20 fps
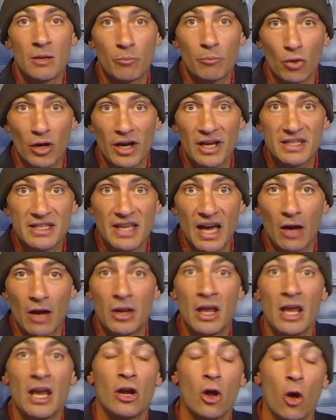breakdown,
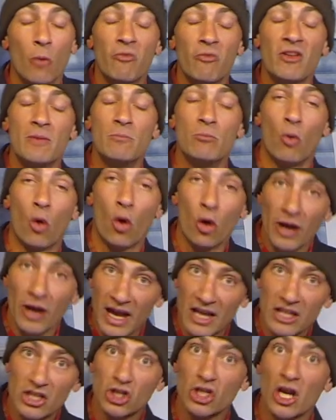and hopefully more
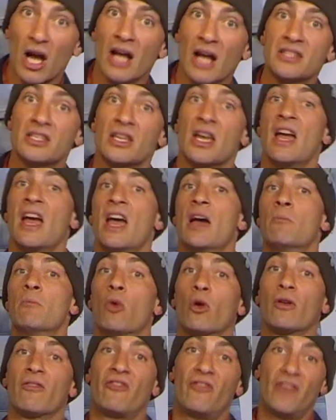headshots and
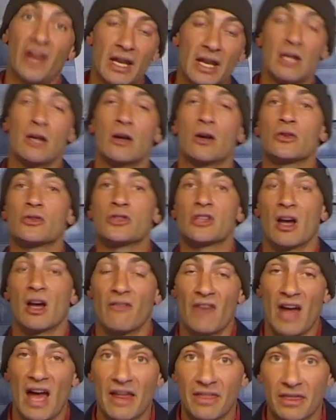more videos
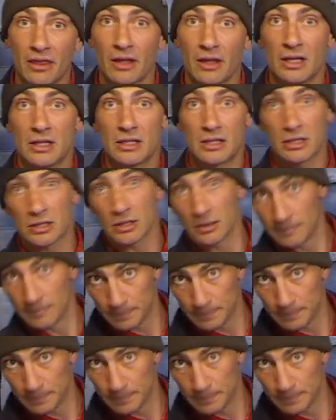of athletes